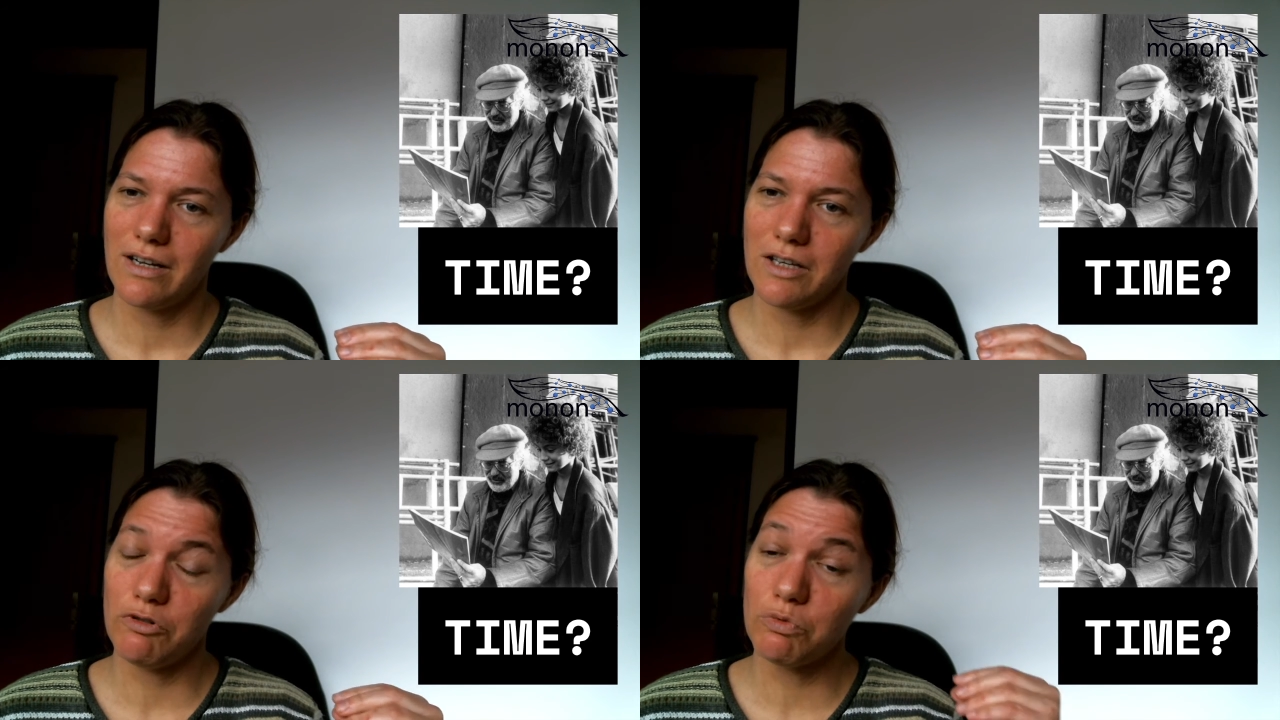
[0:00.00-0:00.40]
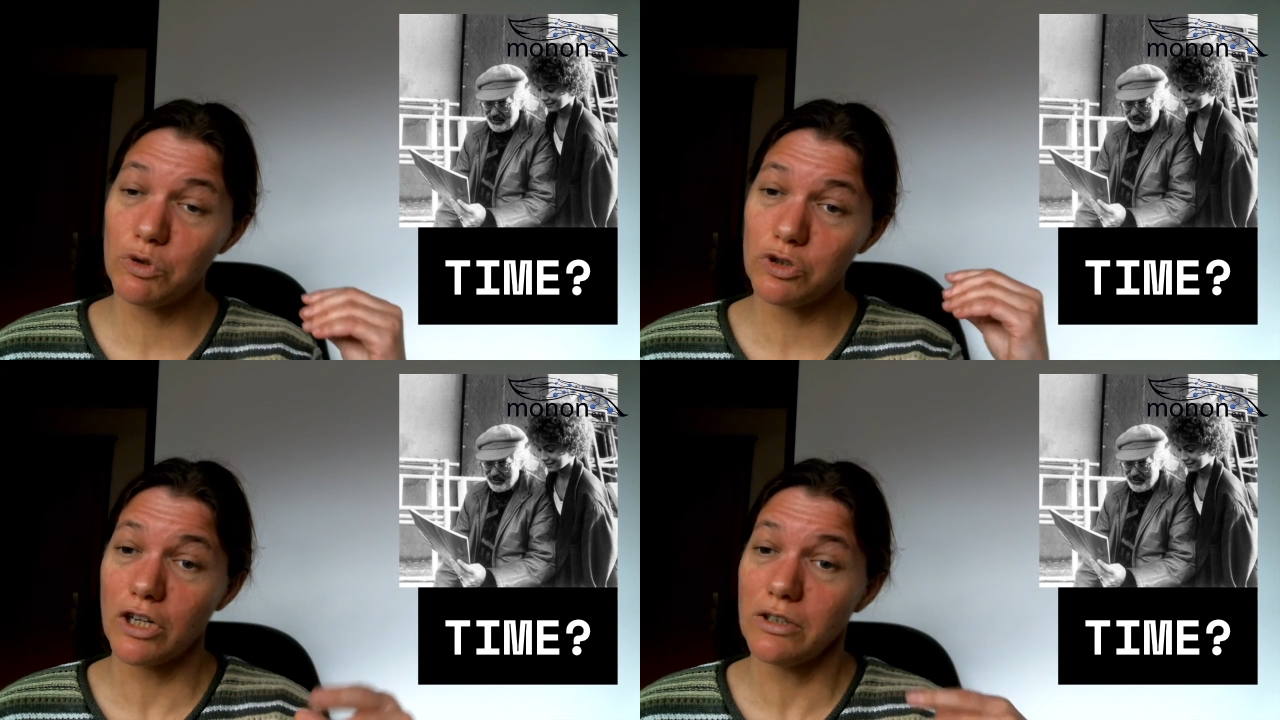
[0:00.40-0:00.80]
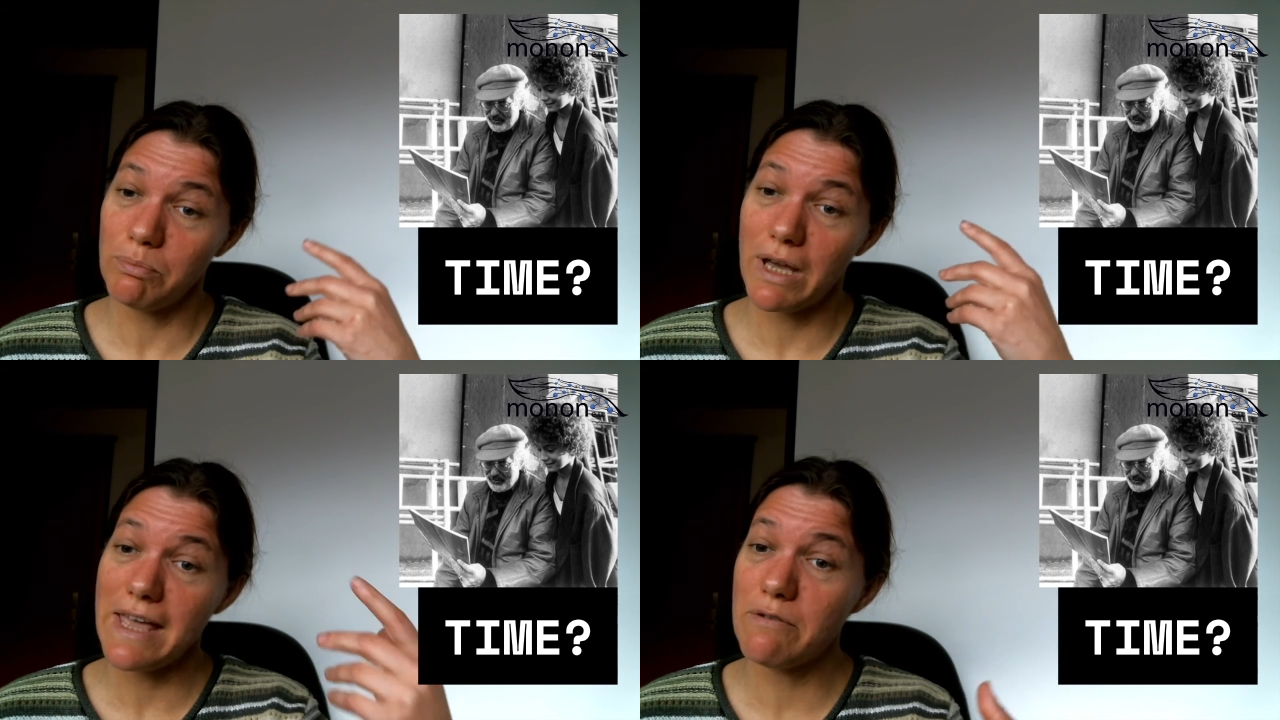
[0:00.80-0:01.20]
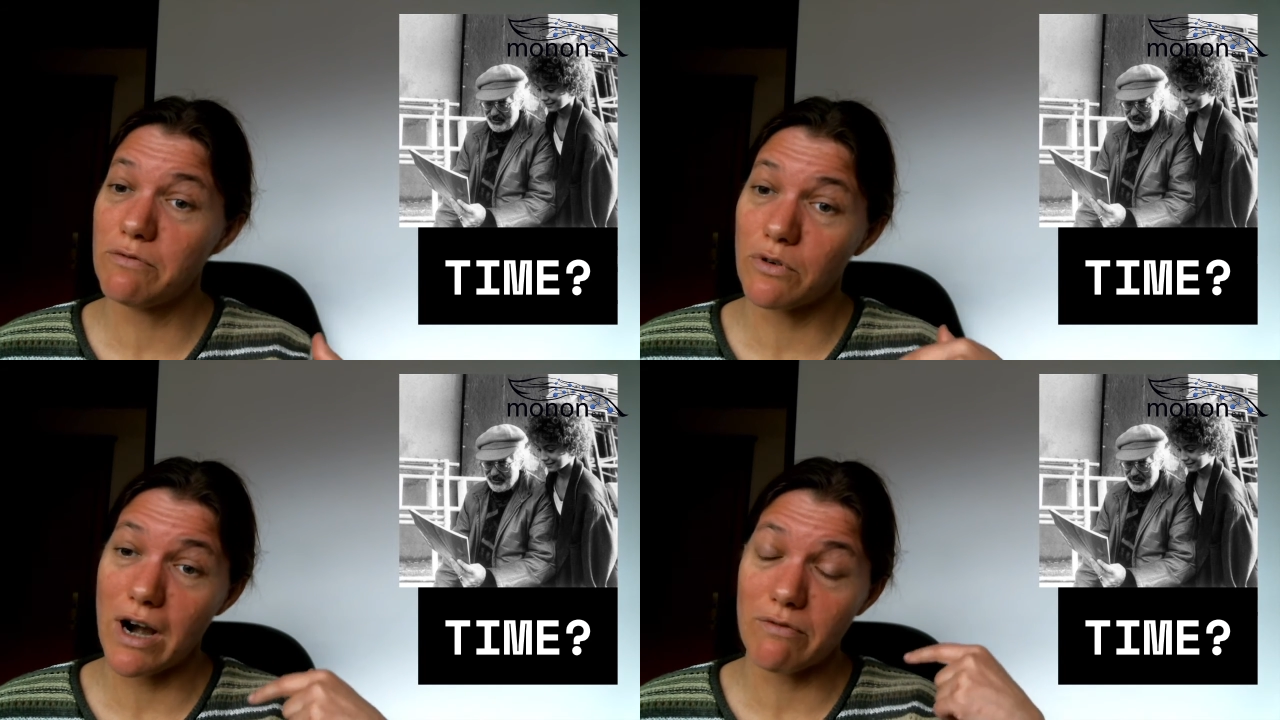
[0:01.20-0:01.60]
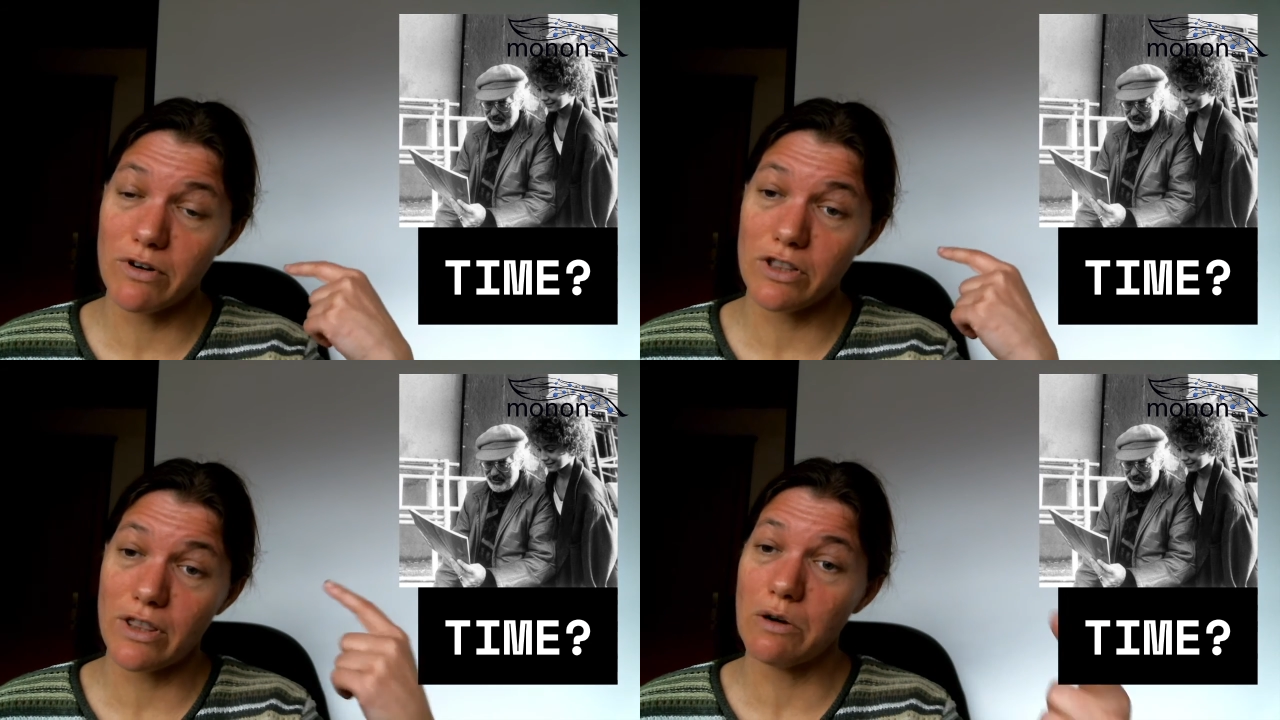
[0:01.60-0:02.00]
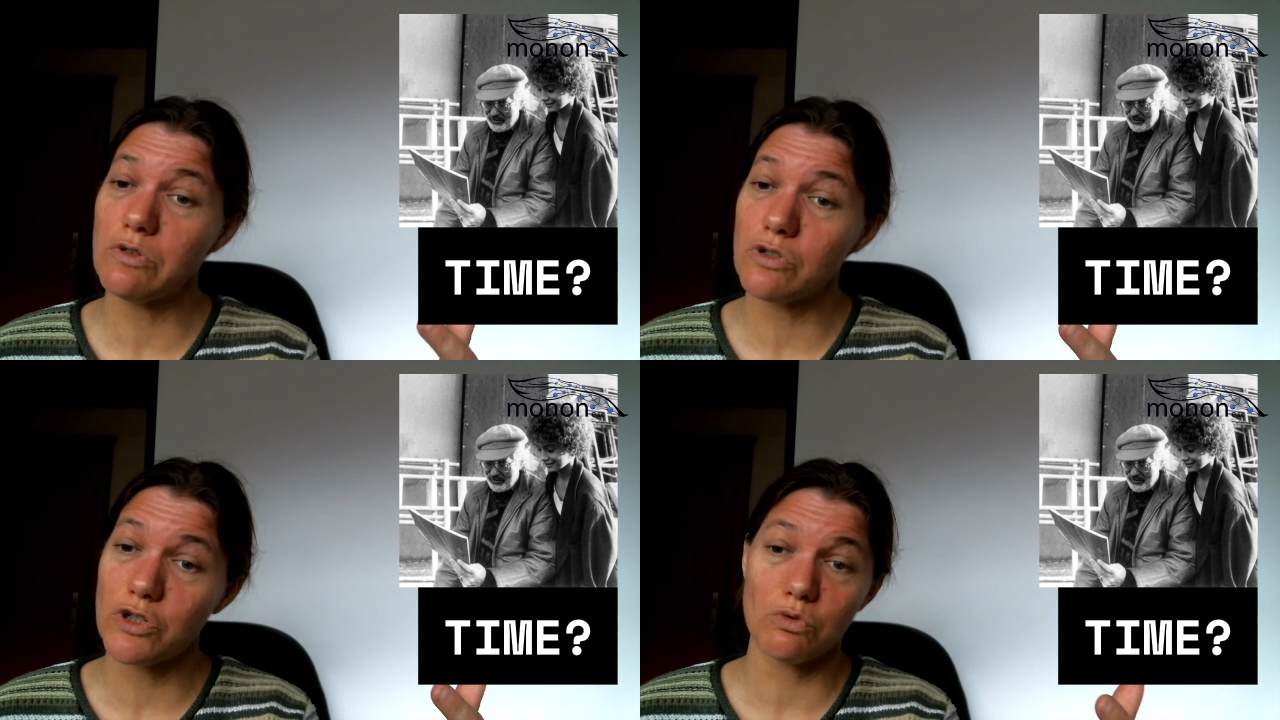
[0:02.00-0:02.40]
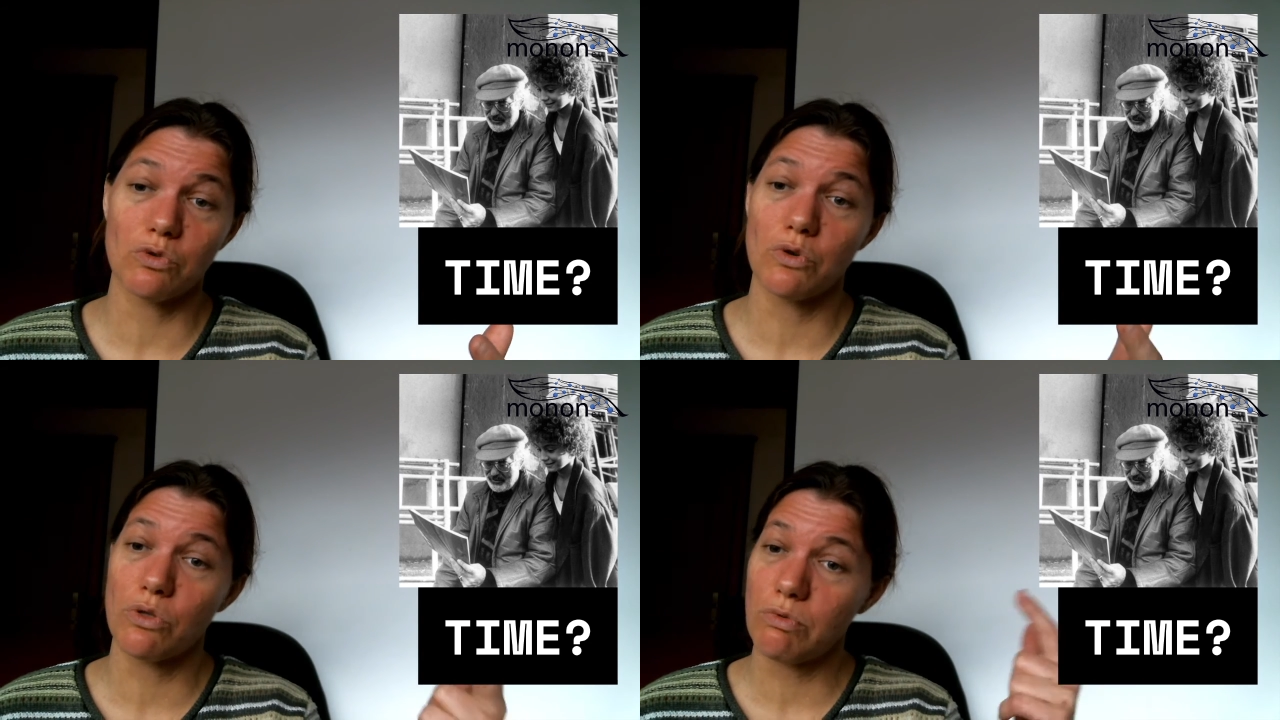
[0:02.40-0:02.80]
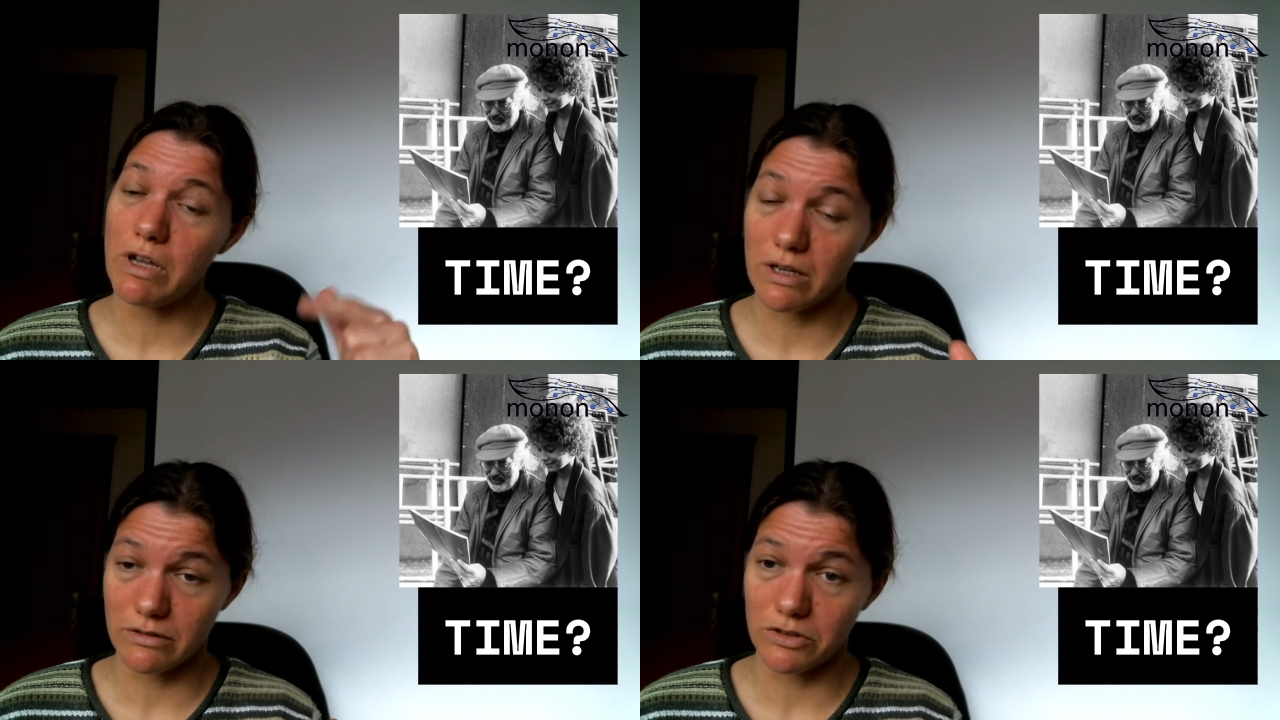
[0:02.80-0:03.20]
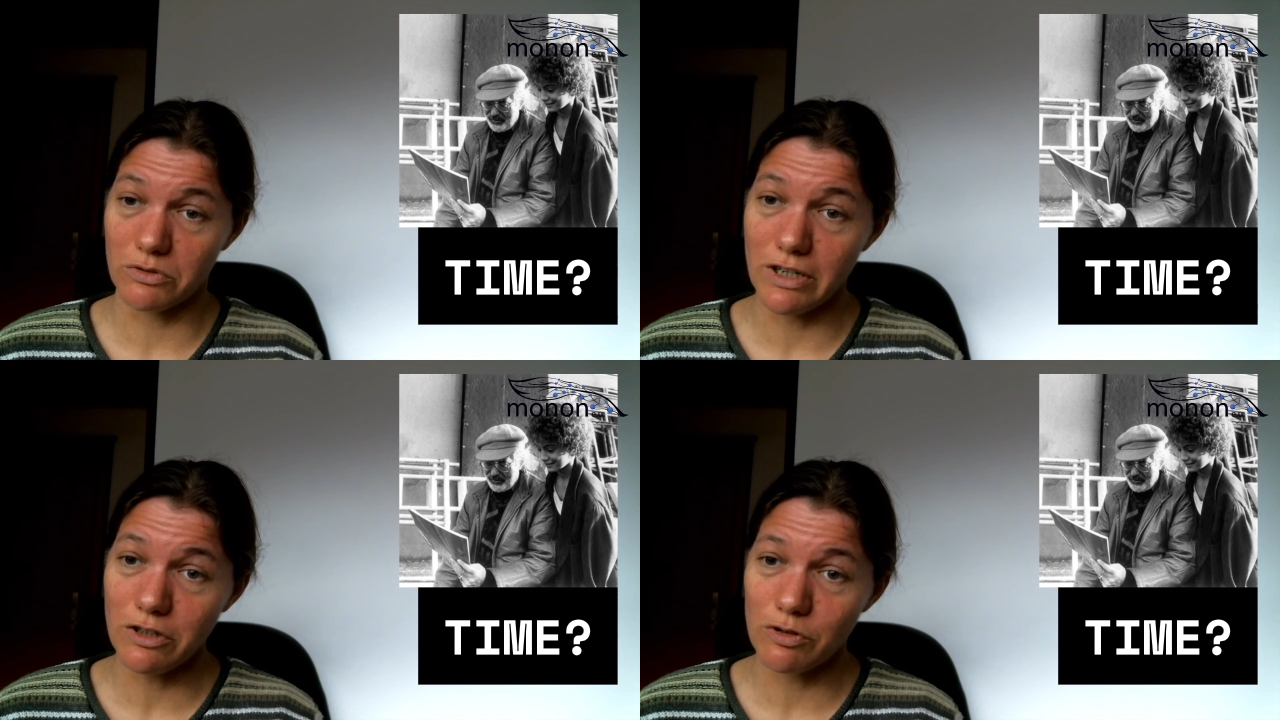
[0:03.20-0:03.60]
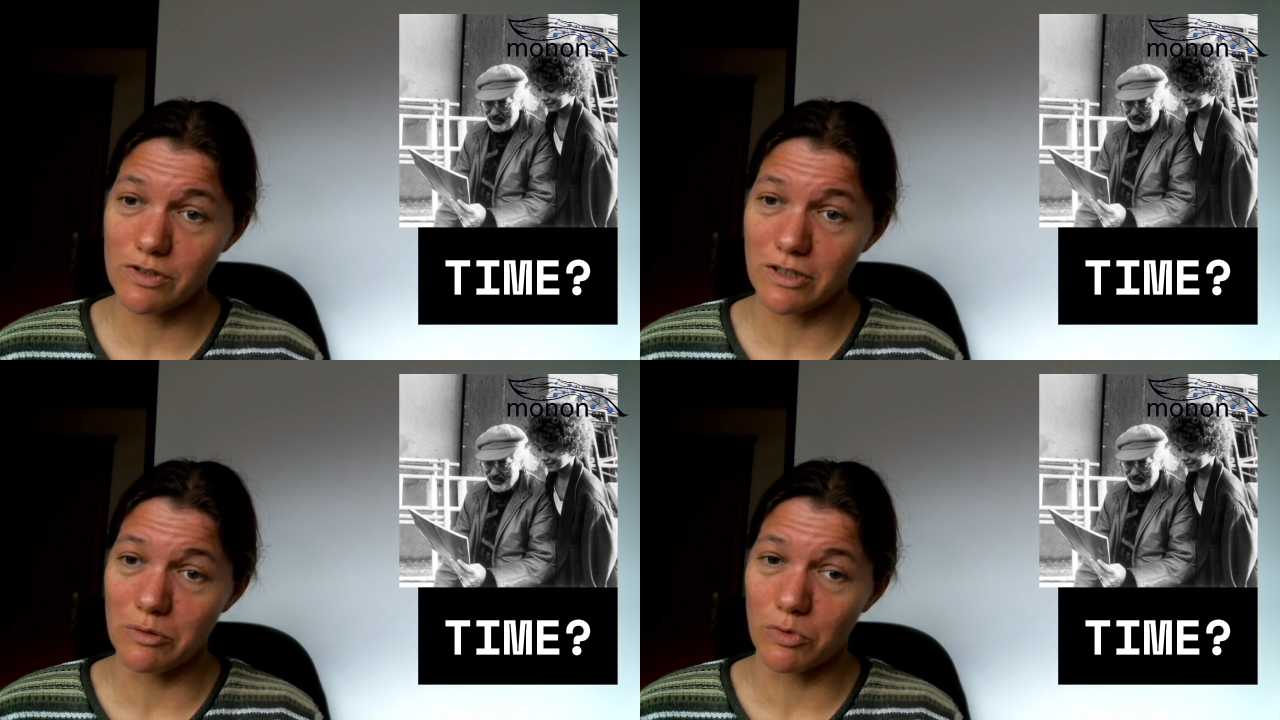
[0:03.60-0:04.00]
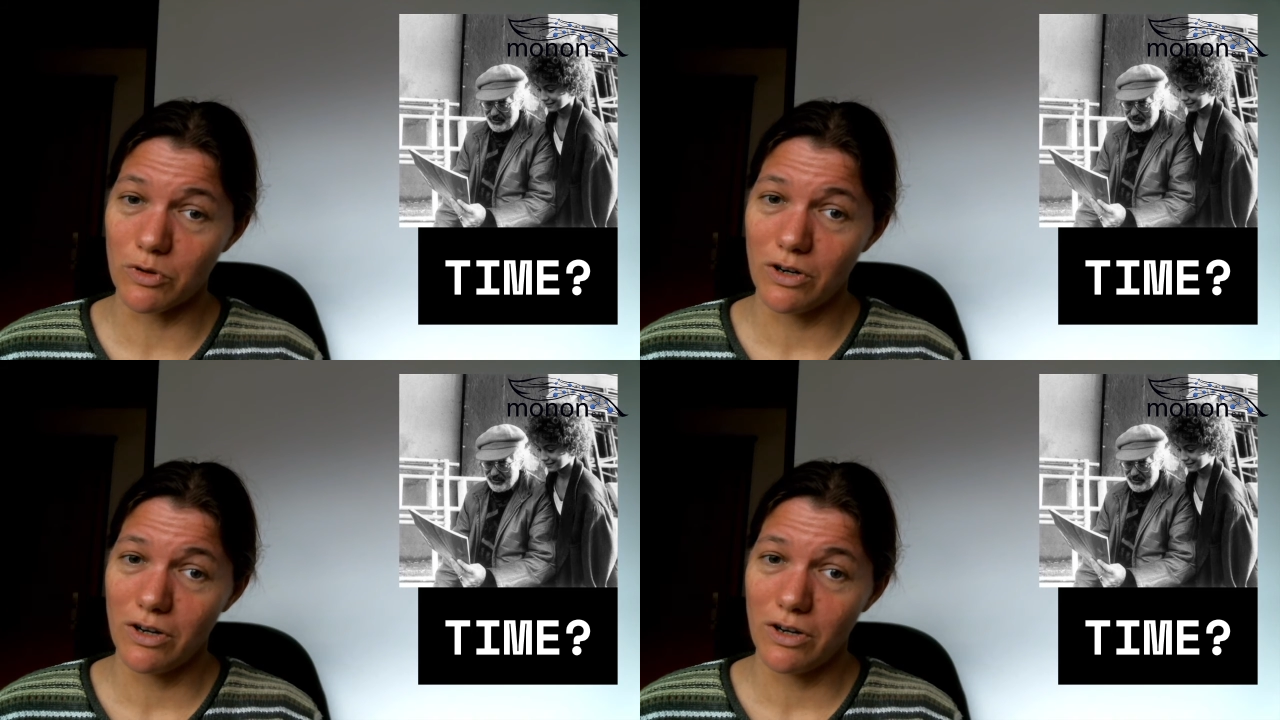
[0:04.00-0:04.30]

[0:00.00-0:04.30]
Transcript: if you would not pay for every 1,000 euro or 300 euro interest anymore,